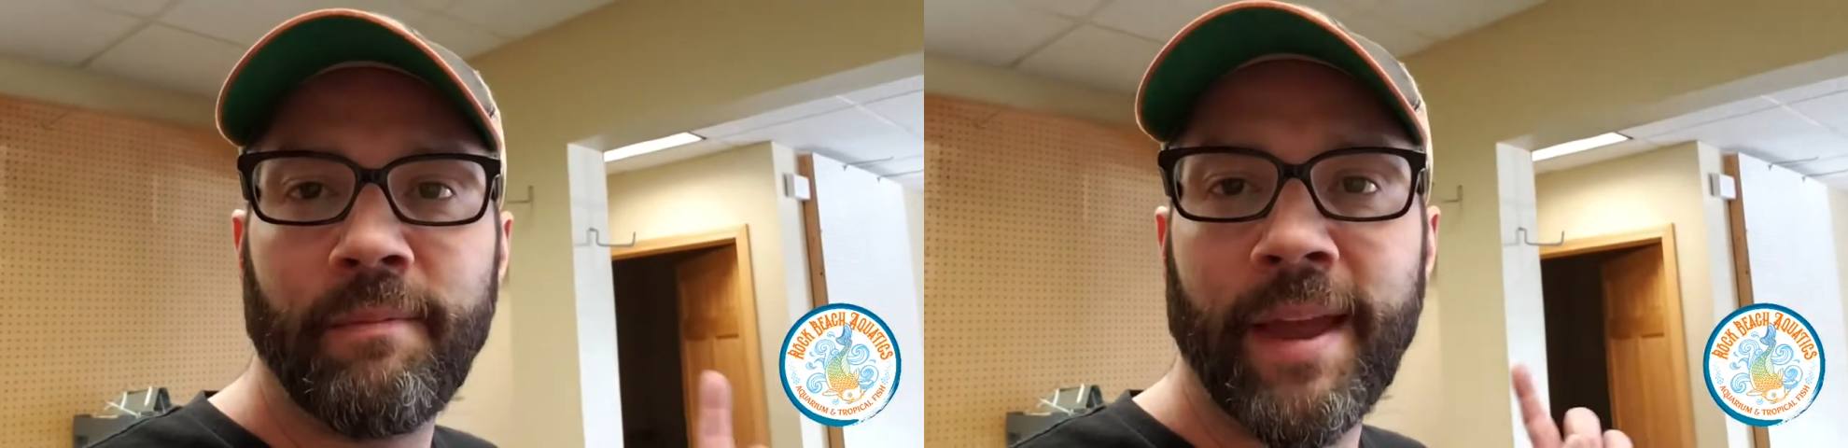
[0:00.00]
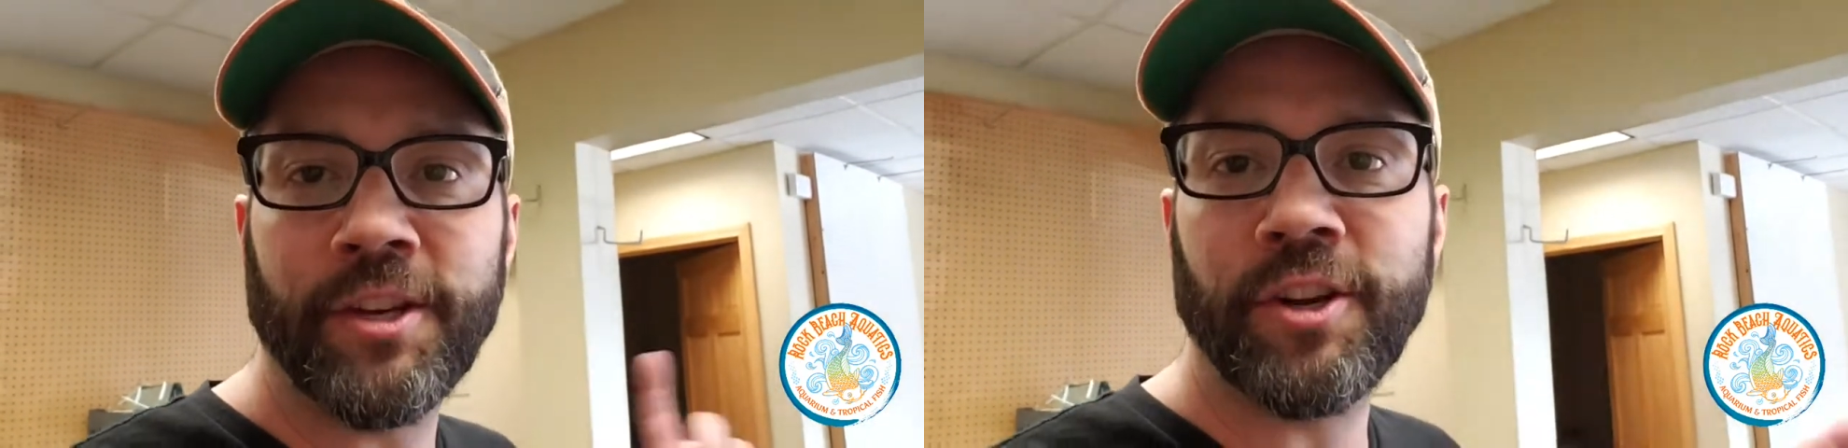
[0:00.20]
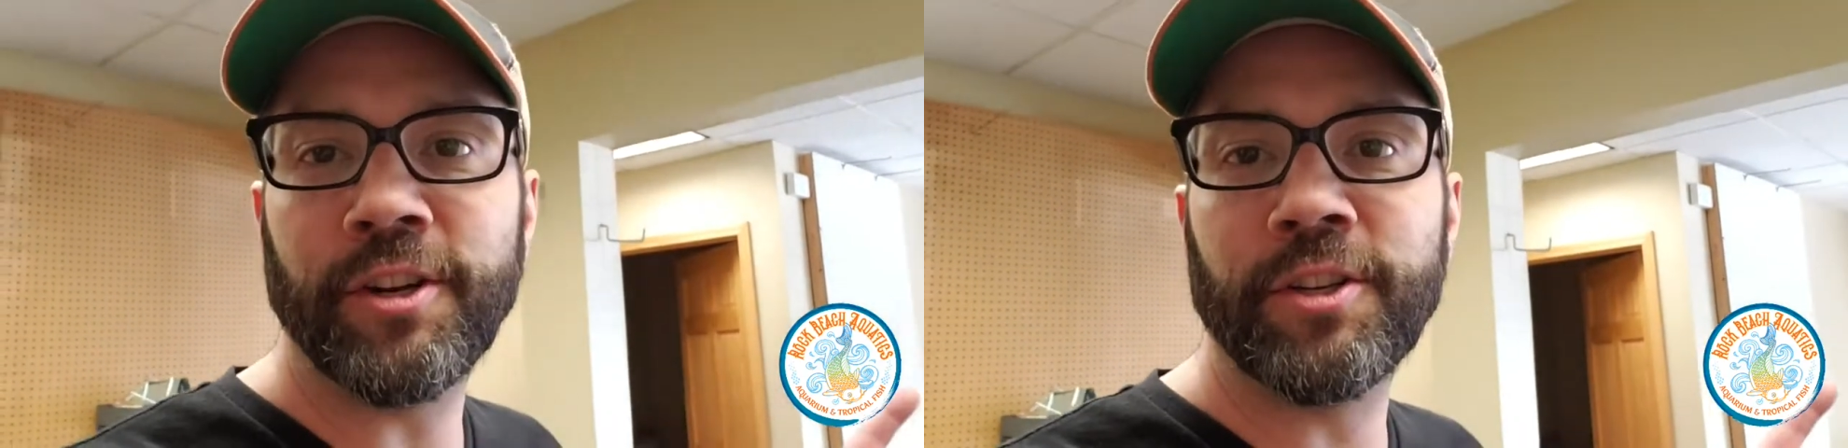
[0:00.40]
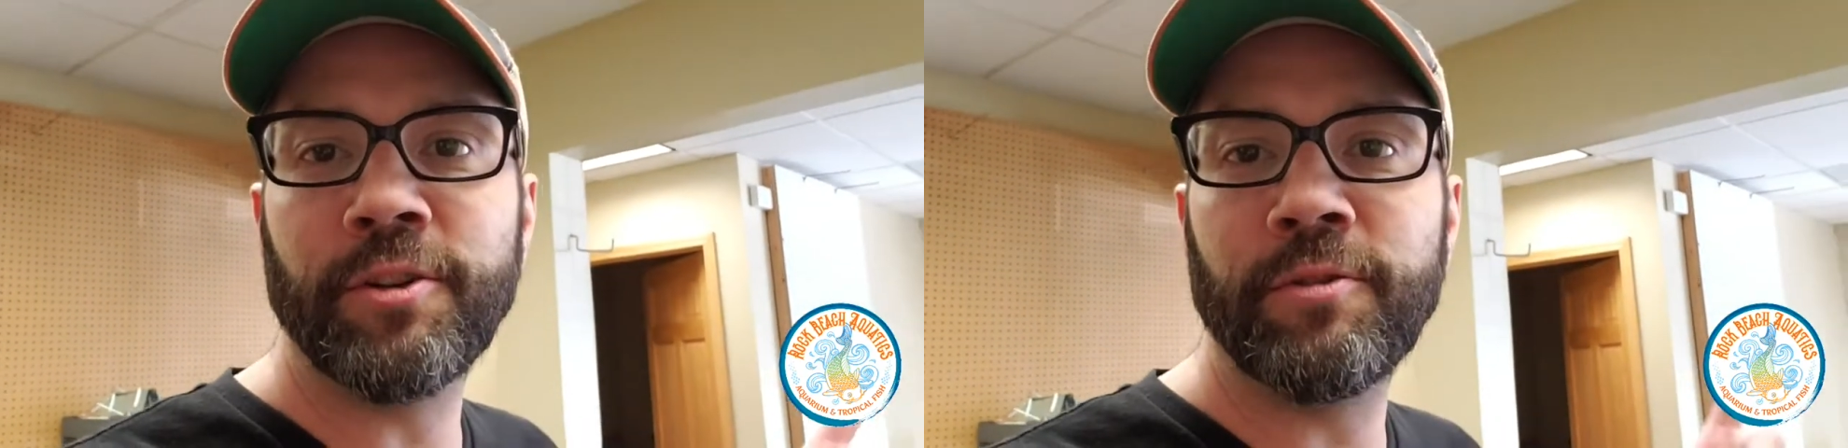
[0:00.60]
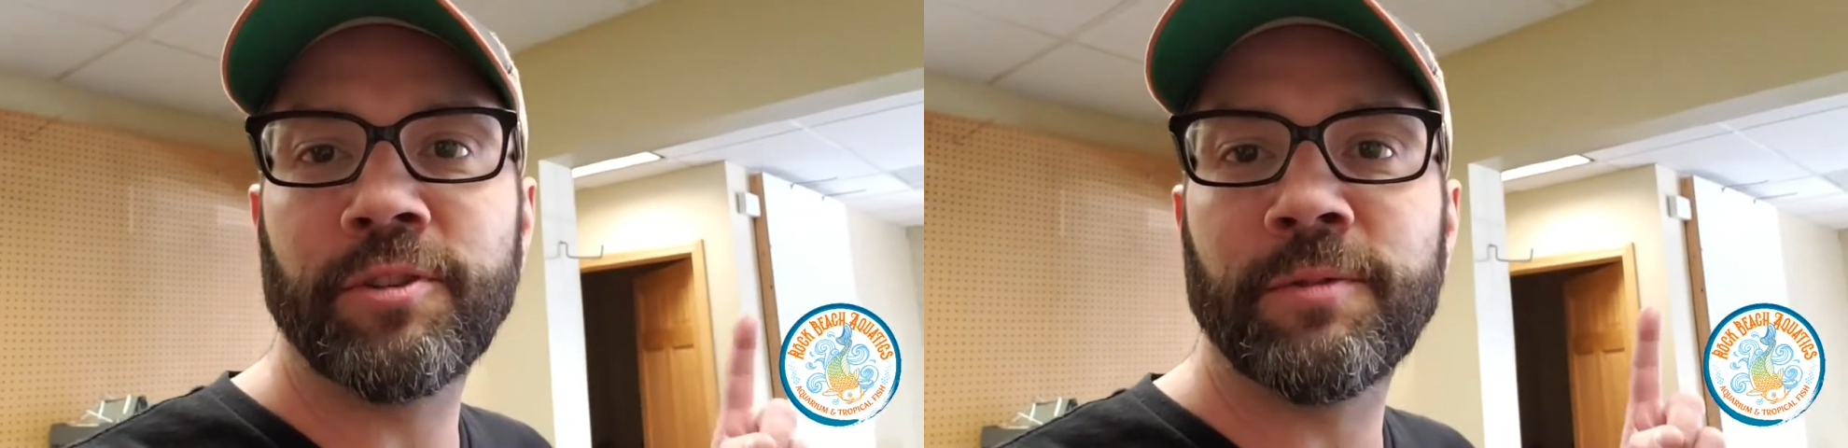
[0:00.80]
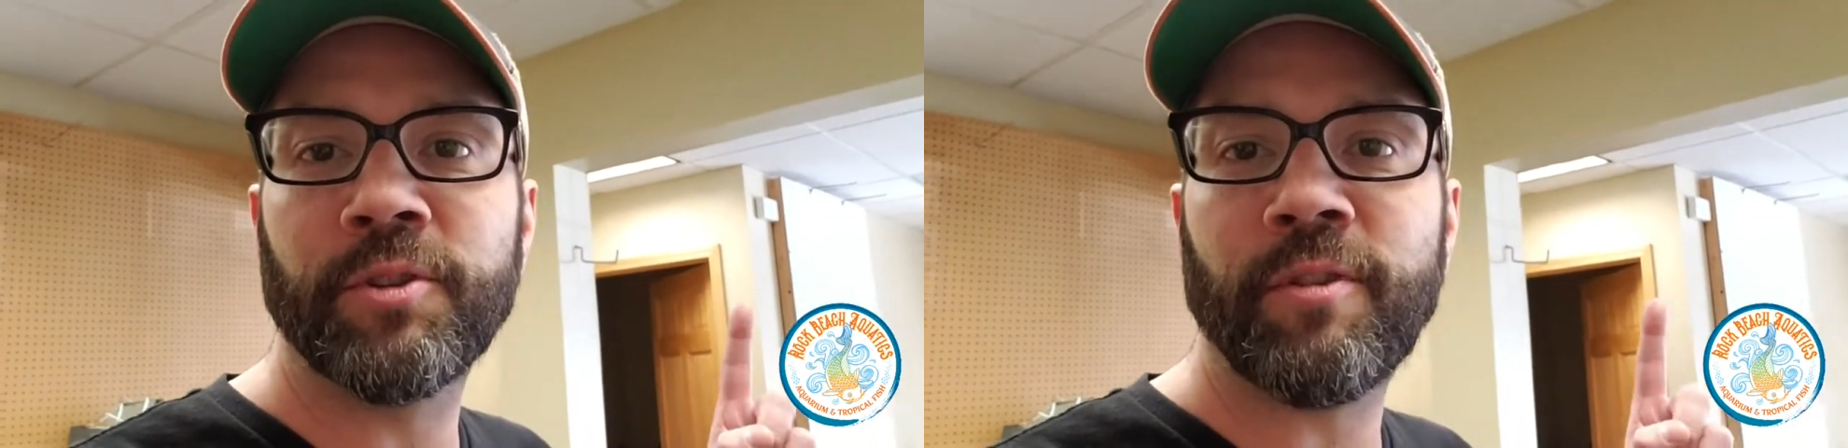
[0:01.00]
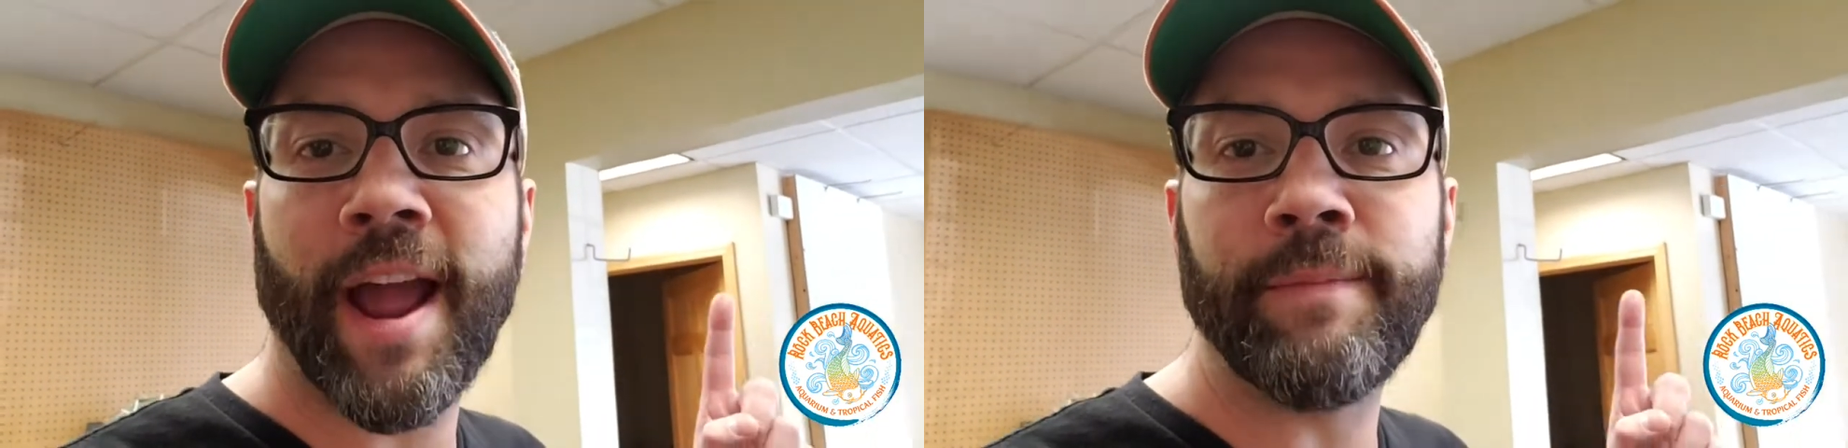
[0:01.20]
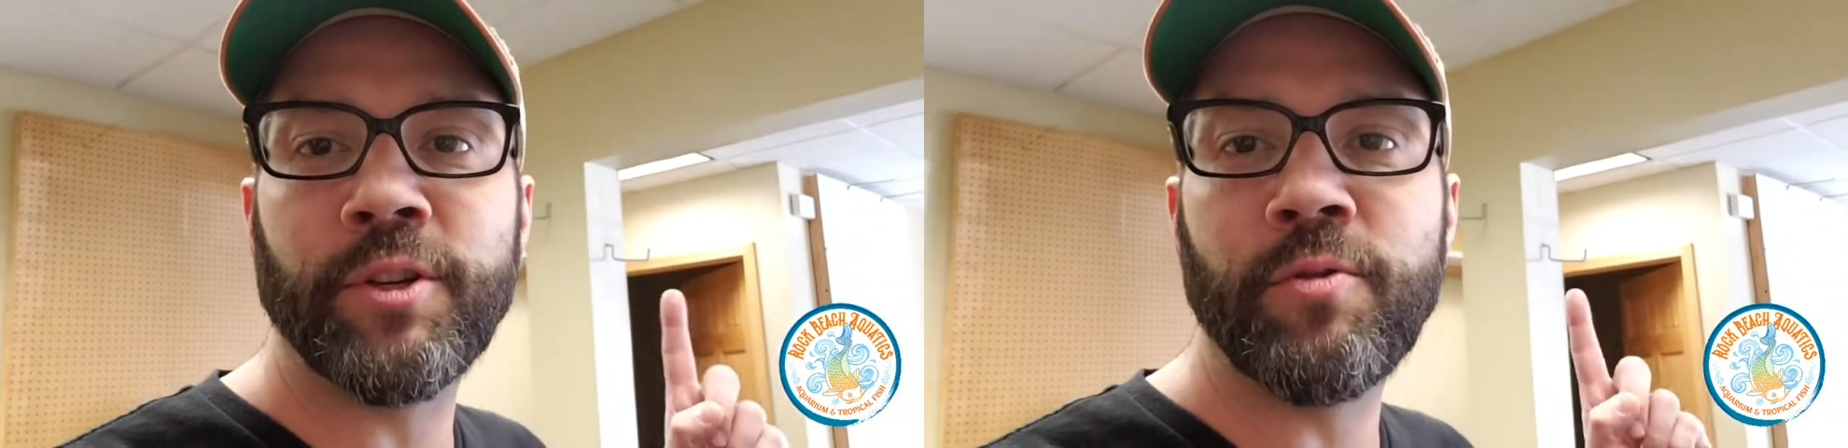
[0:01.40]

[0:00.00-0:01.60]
Make sure to subscribe